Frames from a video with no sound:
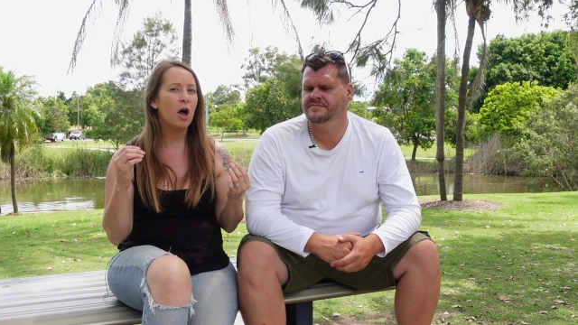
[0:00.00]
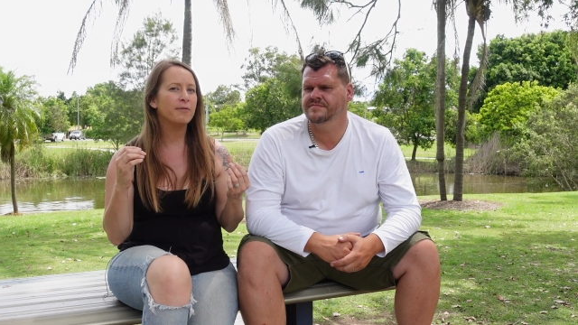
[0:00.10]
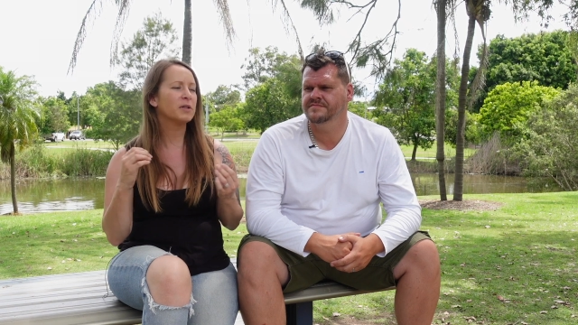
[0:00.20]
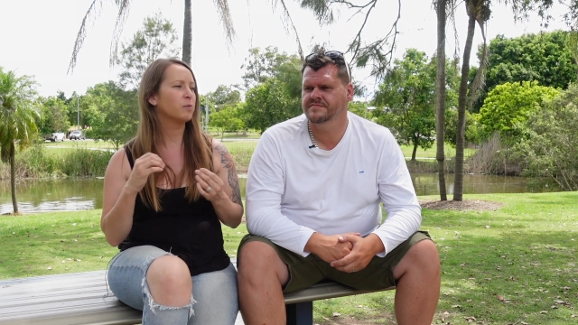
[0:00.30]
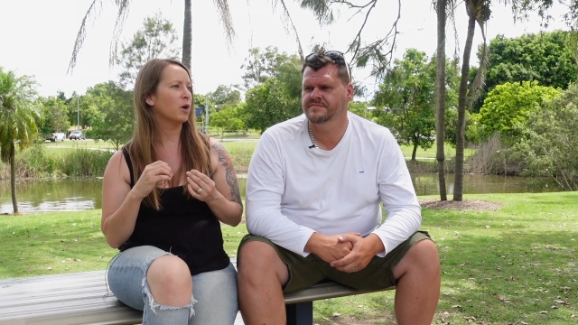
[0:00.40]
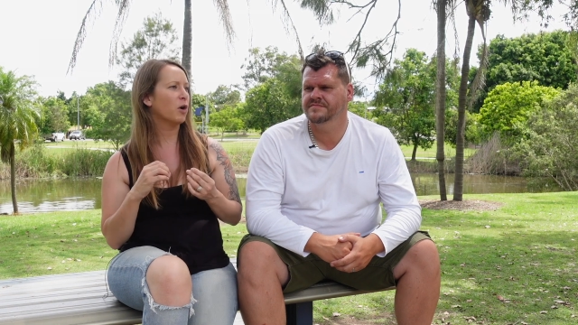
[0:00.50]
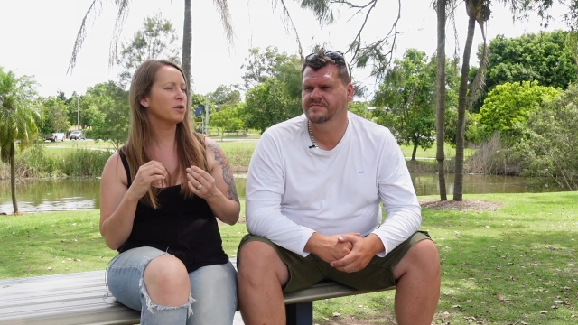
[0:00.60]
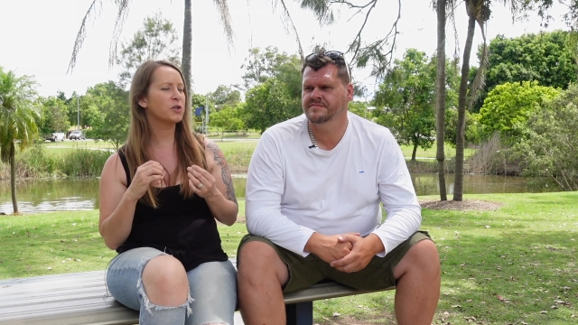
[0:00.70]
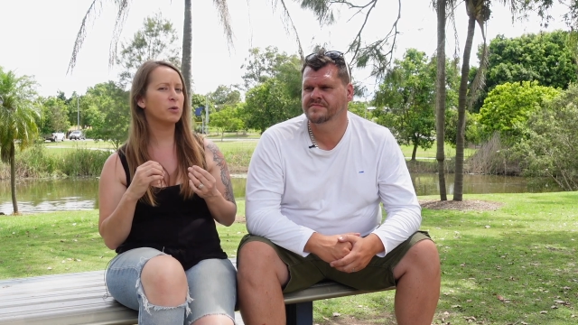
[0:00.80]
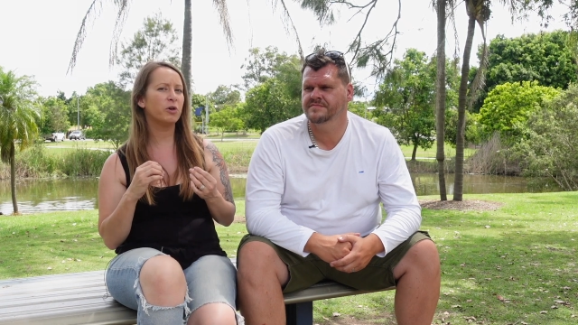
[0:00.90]
Speaker 1: lives were
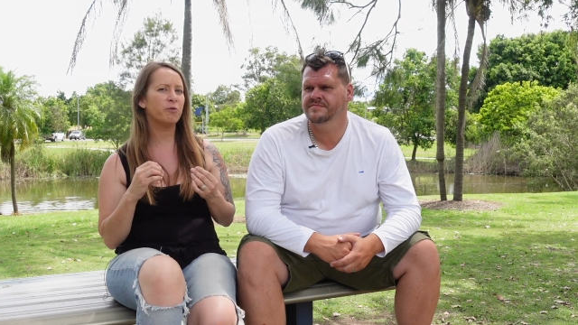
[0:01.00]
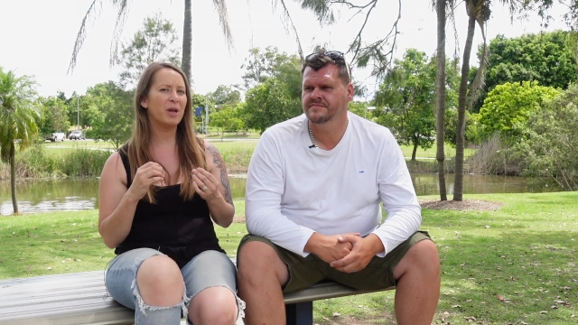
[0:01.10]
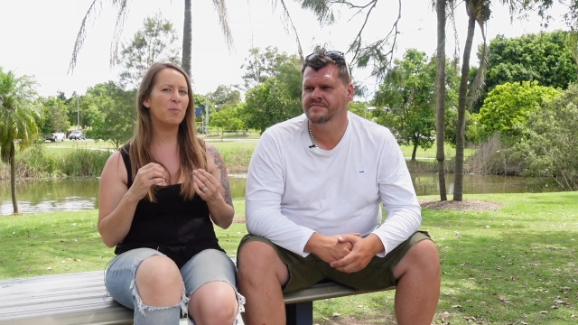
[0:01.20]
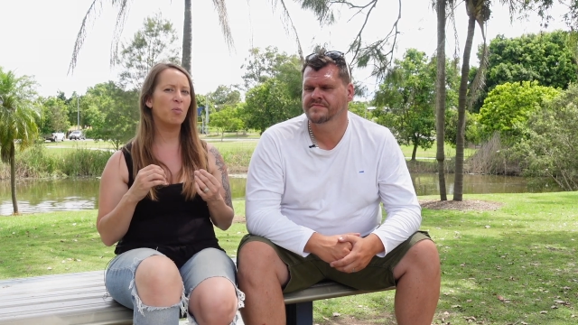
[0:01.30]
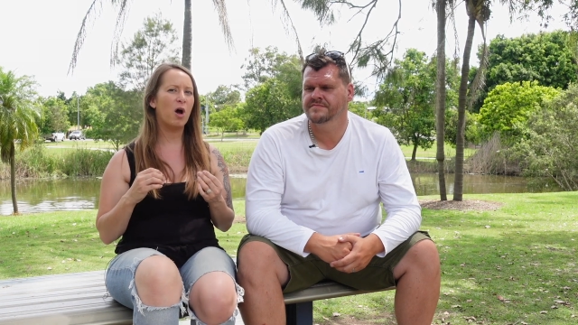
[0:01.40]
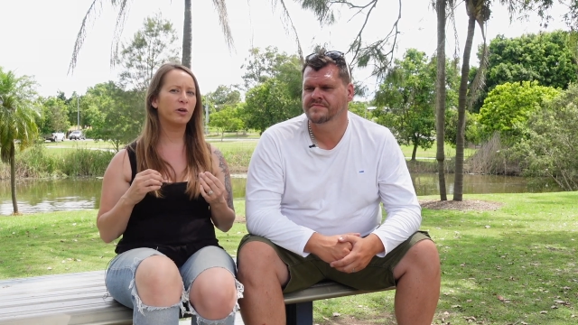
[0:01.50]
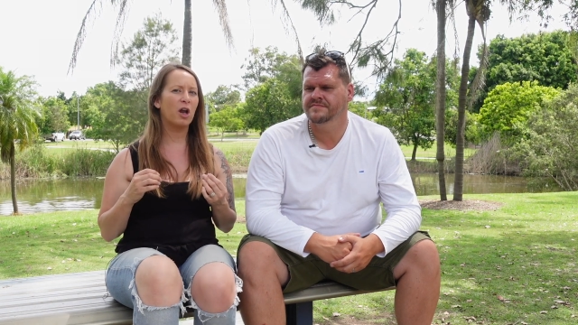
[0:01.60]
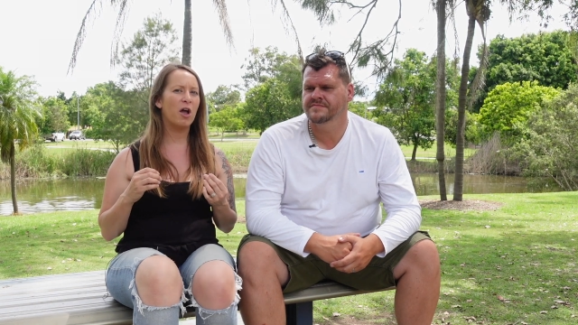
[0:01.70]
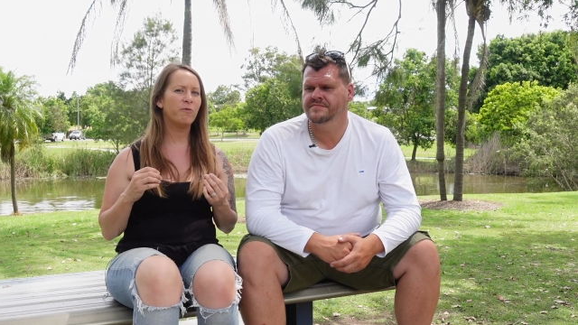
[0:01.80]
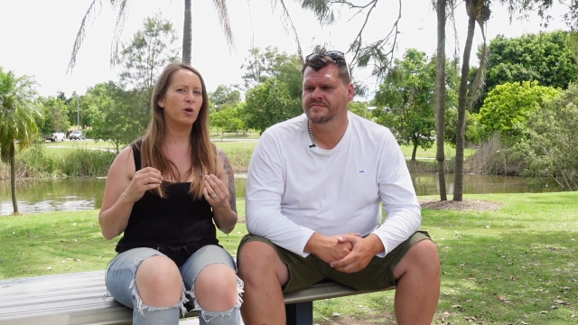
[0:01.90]
lost there would have been
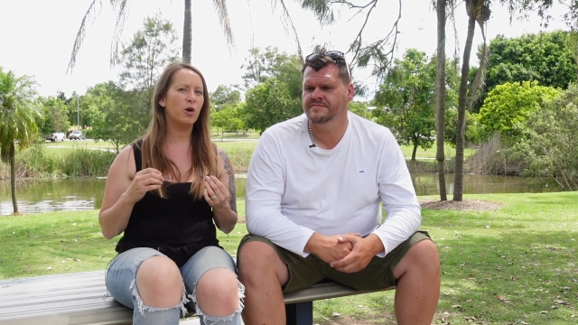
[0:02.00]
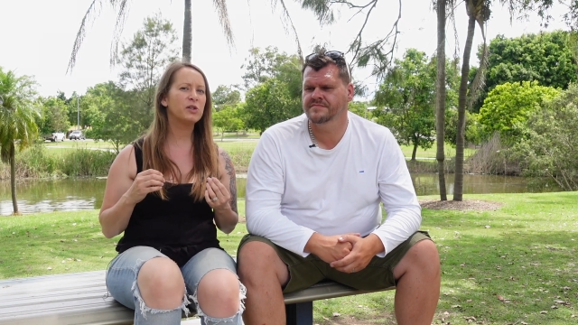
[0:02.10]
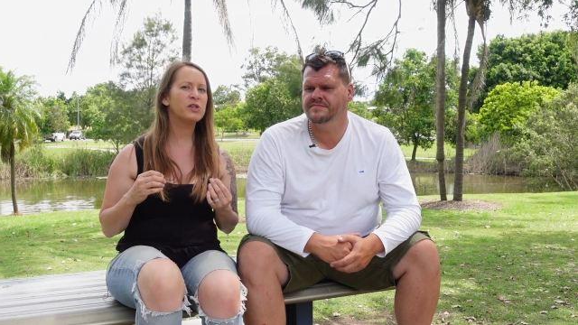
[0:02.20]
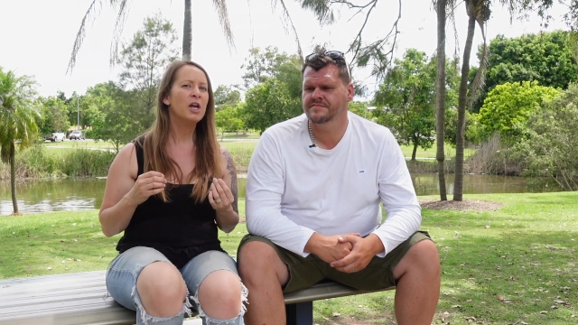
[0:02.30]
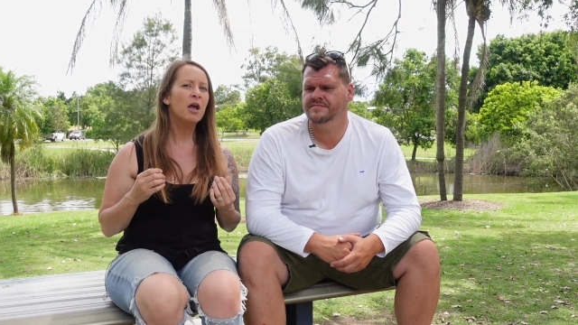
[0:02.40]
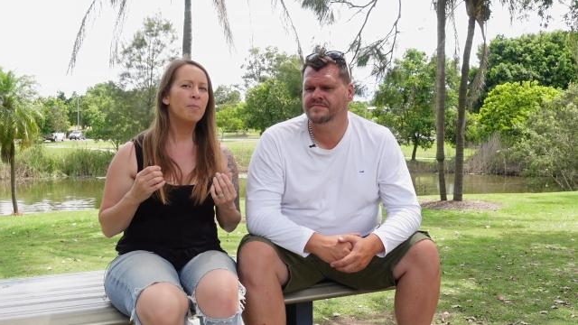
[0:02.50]
wildlife lost